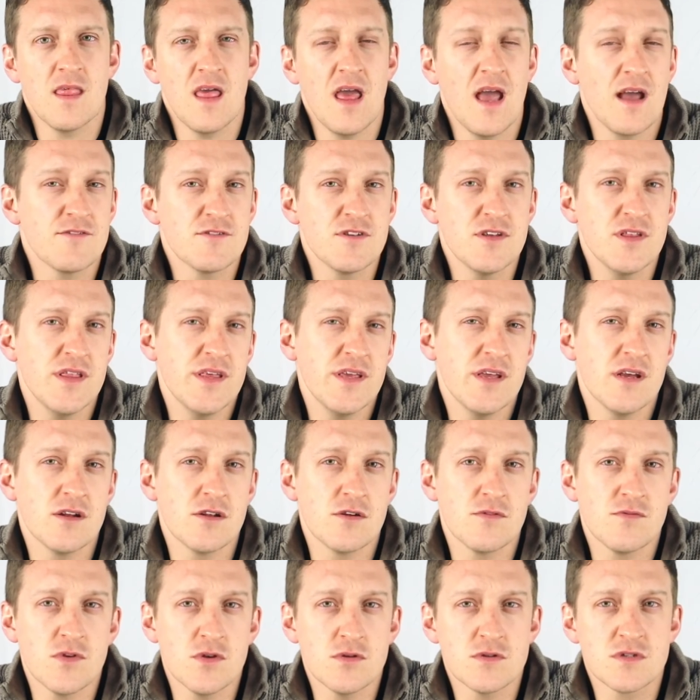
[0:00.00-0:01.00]
After the
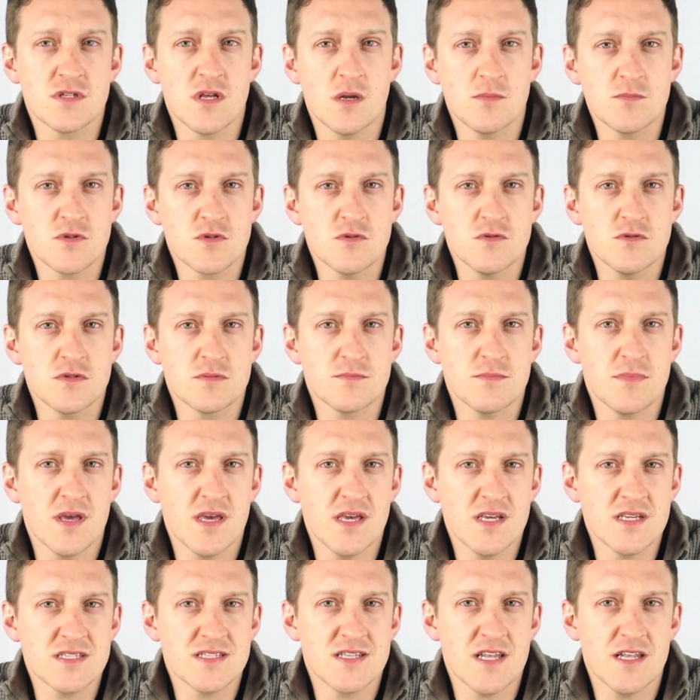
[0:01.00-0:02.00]
interview, some schools
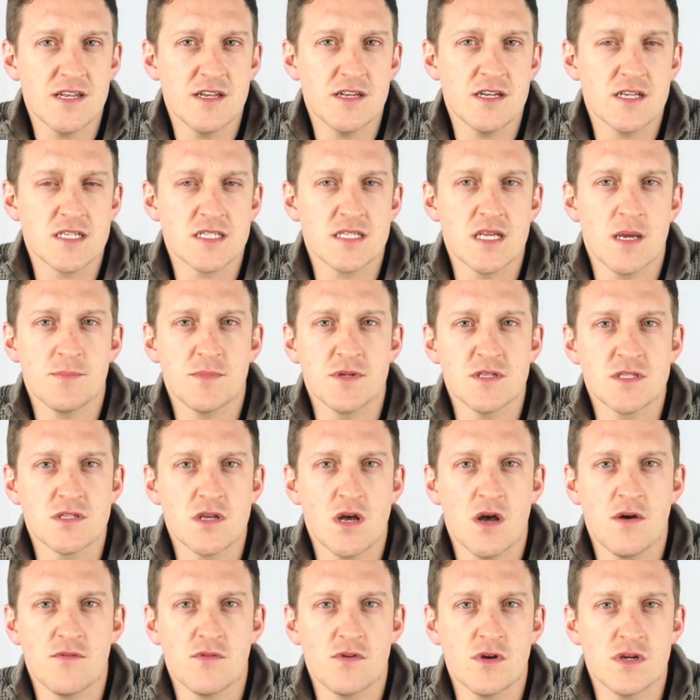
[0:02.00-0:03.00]
may extend an acceptance
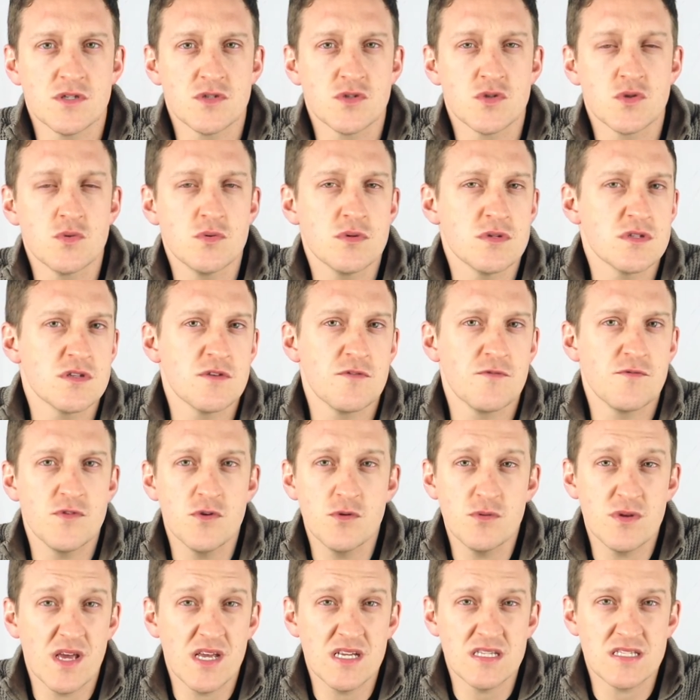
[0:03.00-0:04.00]
offer as soon as a
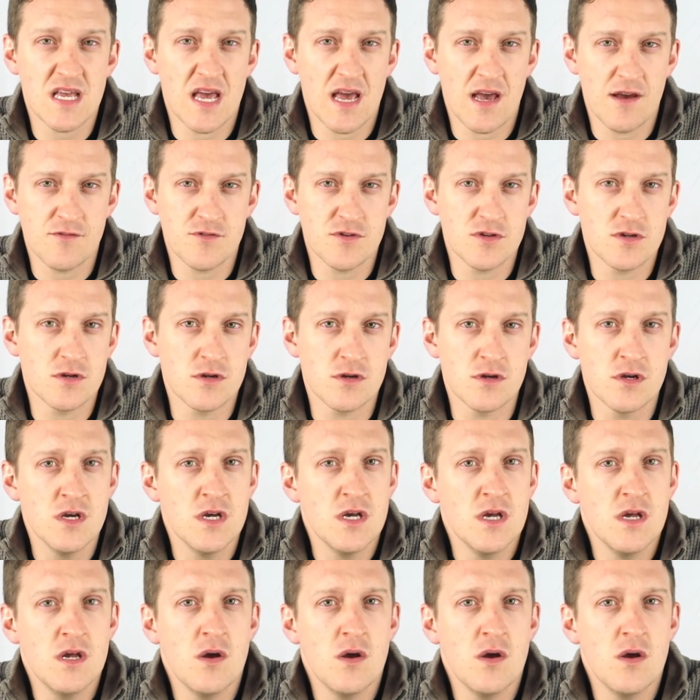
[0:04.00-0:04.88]
few days after,